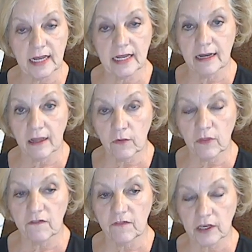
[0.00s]
They're very,
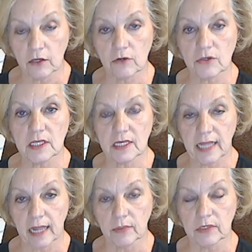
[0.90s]
very
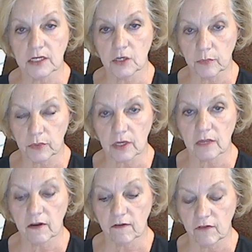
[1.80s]

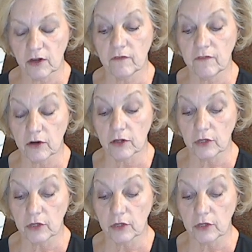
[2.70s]
good. Excuse me.